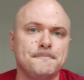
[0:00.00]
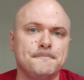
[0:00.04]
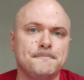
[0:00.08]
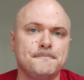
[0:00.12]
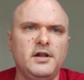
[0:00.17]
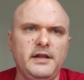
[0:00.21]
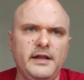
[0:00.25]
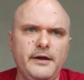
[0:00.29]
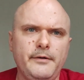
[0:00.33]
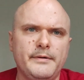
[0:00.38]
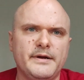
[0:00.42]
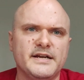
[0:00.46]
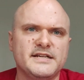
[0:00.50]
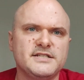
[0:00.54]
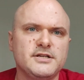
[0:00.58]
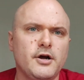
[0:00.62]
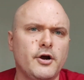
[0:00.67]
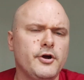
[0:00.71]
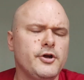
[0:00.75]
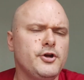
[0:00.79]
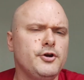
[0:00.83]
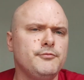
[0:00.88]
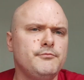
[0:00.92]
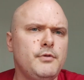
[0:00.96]
Clerics
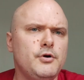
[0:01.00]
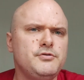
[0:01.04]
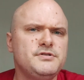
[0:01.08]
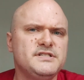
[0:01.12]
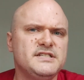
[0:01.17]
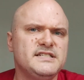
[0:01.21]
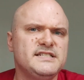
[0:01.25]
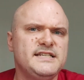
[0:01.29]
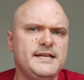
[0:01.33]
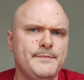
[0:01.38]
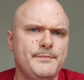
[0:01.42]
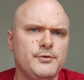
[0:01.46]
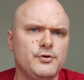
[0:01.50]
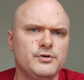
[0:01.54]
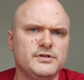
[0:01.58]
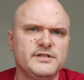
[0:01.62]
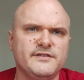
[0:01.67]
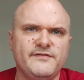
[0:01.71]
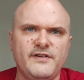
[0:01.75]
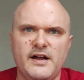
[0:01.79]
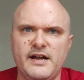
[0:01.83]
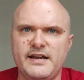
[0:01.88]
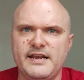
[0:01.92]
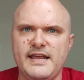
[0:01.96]
are your most typical
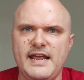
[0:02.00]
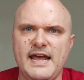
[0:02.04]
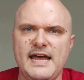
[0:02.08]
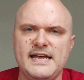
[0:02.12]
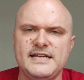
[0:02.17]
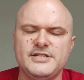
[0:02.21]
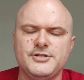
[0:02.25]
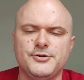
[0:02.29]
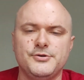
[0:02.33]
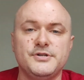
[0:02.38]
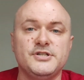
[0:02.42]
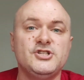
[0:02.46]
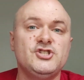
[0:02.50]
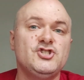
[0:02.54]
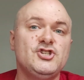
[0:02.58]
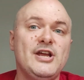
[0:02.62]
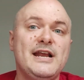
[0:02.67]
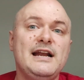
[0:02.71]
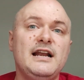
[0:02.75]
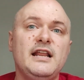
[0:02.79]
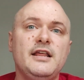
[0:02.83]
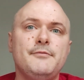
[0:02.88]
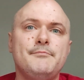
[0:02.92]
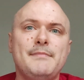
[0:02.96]
divine casters,
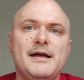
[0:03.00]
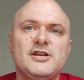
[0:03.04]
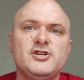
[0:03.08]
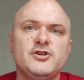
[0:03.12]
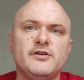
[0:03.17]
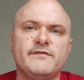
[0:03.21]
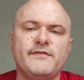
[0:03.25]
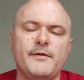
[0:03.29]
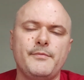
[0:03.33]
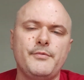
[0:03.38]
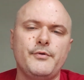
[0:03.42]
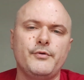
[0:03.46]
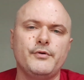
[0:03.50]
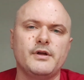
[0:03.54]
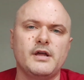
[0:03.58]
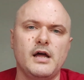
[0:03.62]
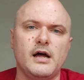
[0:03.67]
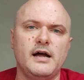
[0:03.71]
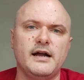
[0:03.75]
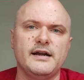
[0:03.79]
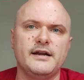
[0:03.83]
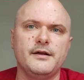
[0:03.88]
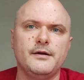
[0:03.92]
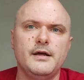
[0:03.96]
channeling magic from their
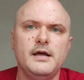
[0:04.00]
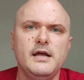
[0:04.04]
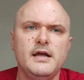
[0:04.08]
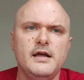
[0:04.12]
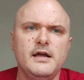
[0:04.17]
god.